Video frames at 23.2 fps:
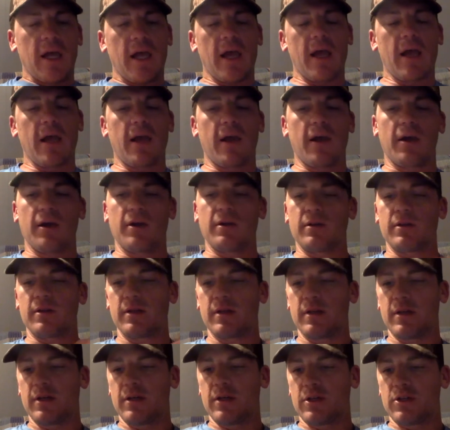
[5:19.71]
And
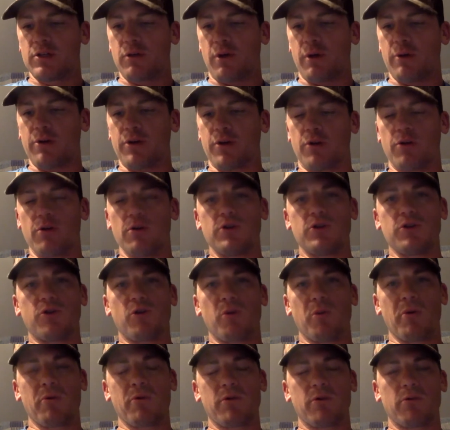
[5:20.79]
so I would encourage you, come
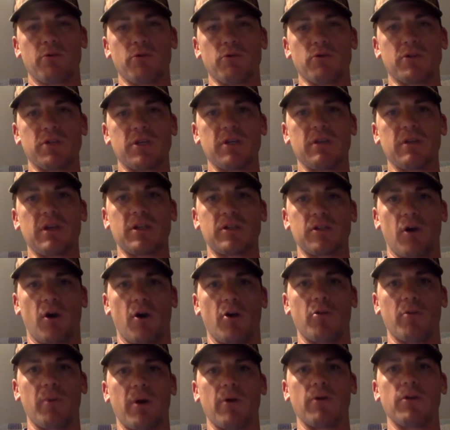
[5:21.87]
up with a routine that's all
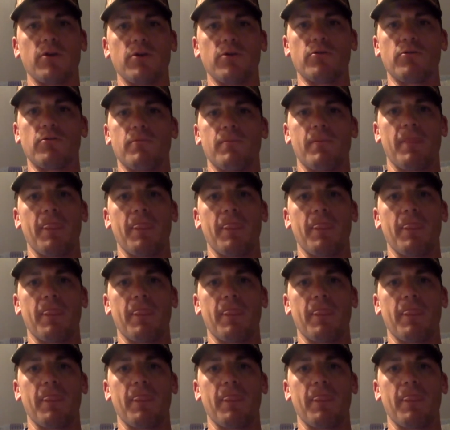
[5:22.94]
about you.